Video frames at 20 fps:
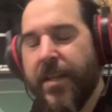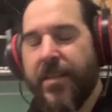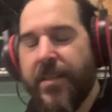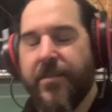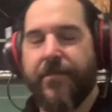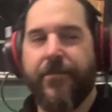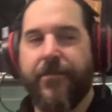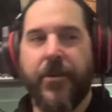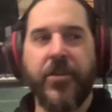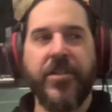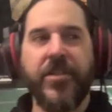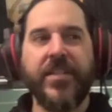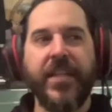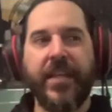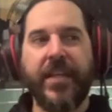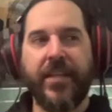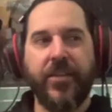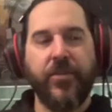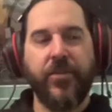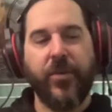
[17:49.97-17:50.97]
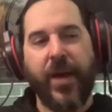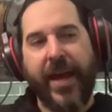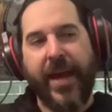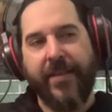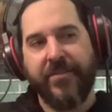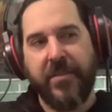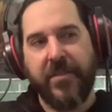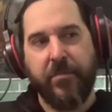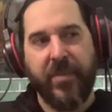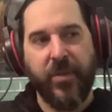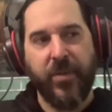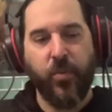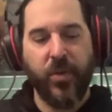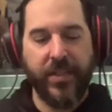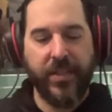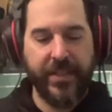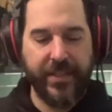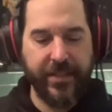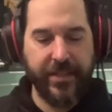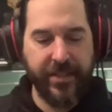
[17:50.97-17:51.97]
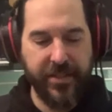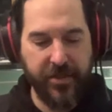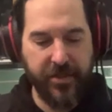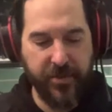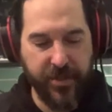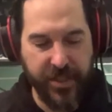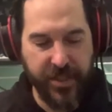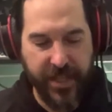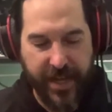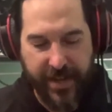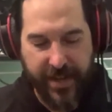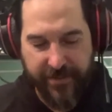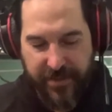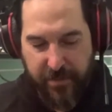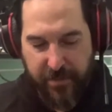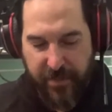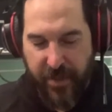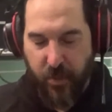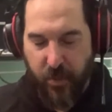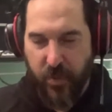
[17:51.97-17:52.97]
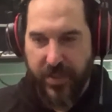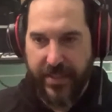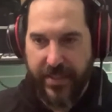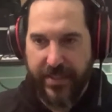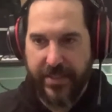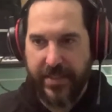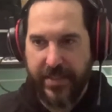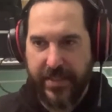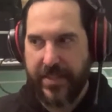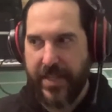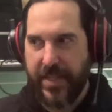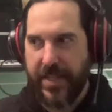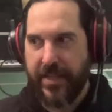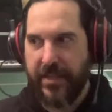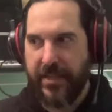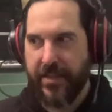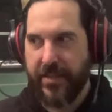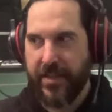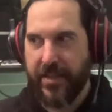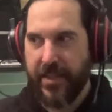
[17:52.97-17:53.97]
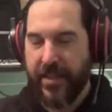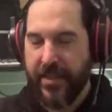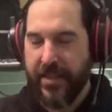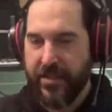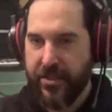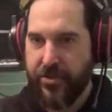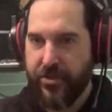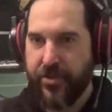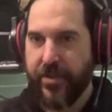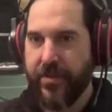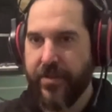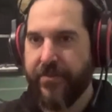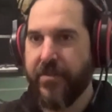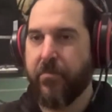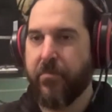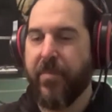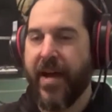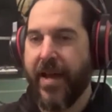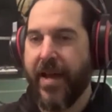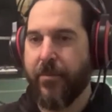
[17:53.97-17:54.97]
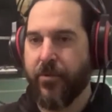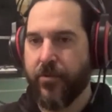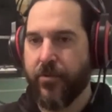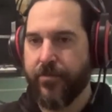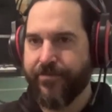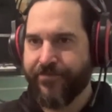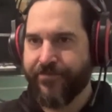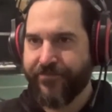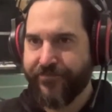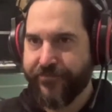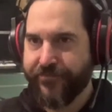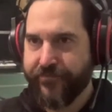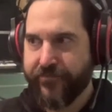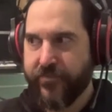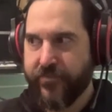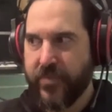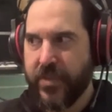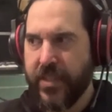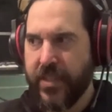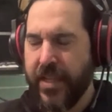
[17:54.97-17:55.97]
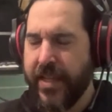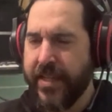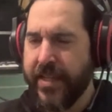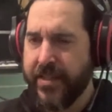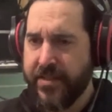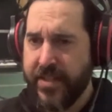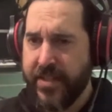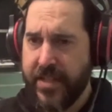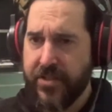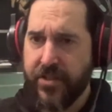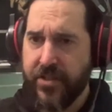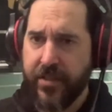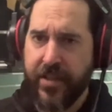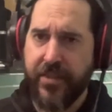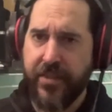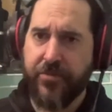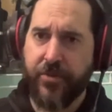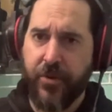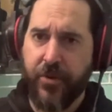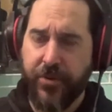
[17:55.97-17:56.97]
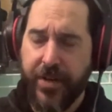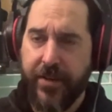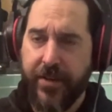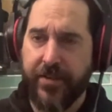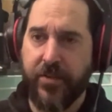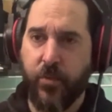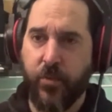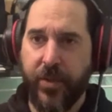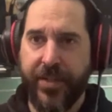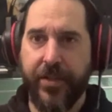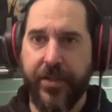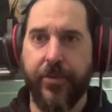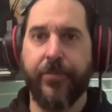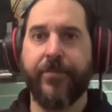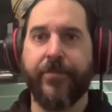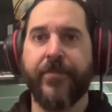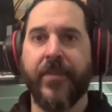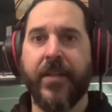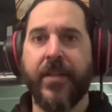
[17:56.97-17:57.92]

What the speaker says: The first thing you have to be willing to do is you have to be willing to take the history of the Bible and essentially throw it out the window.